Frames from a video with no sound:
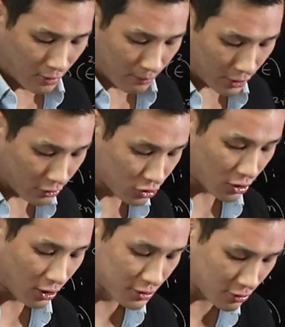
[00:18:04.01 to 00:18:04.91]
But you should
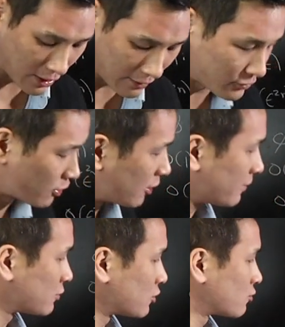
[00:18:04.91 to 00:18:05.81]
also have
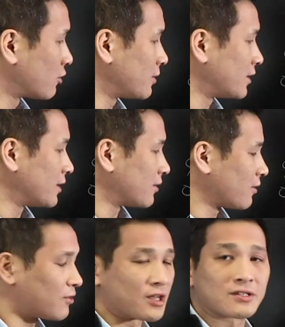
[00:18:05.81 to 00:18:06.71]
terms which will be
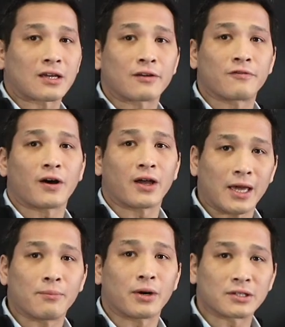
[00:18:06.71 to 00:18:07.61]
things like phi
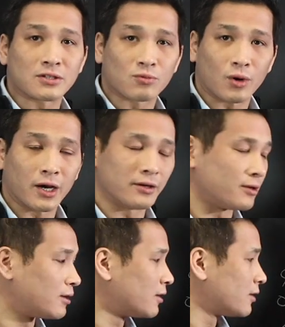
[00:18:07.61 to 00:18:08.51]
n minus 1
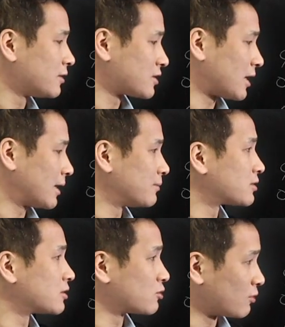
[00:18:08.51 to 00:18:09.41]
times
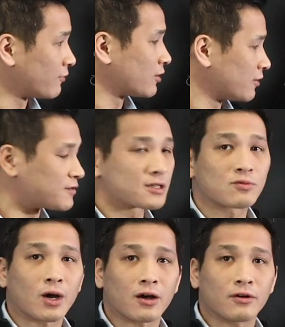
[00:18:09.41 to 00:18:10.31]
the derivatives as
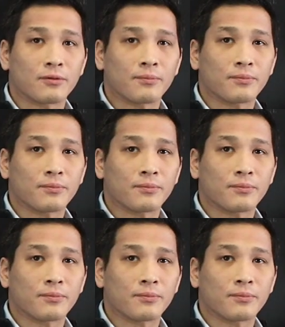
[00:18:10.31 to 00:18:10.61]
well.